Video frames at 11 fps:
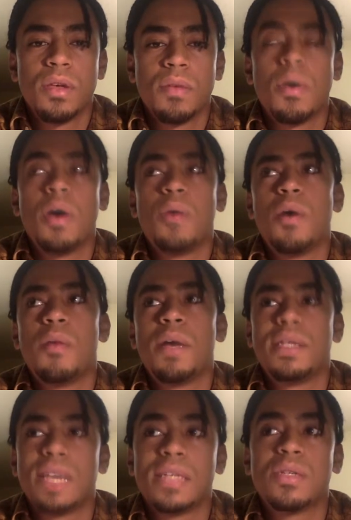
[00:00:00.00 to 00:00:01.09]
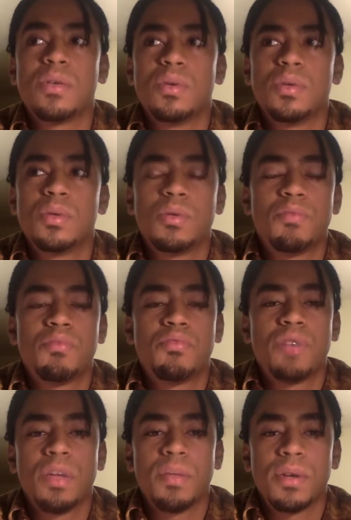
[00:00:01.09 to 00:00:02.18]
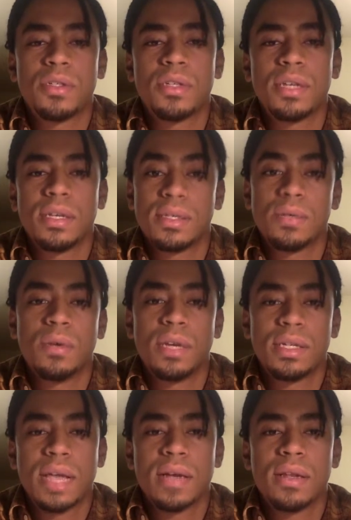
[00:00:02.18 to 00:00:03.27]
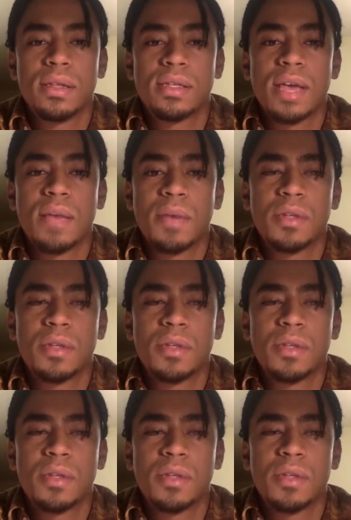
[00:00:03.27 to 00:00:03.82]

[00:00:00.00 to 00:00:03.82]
well, my test scores were pretty much all exactly the same.